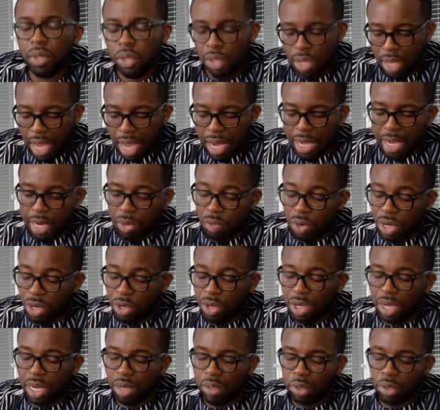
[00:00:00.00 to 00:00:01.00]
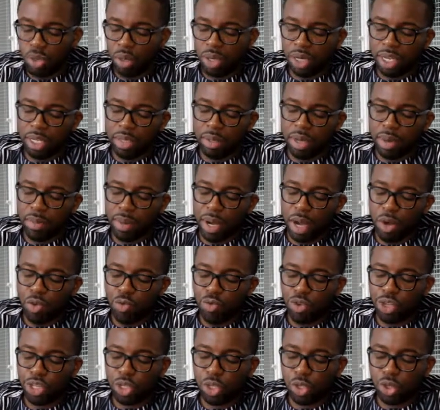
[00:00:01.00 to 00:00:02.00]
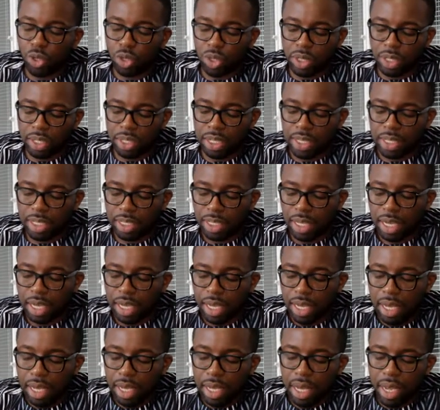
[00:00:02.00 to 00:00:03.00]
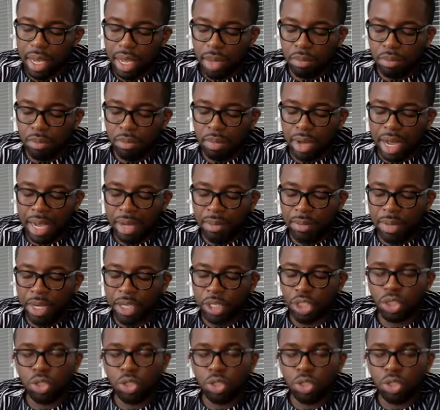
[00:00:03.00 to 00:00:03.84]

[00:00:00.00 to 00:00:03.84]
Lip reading: and then when you're now talking about resources, I mentioned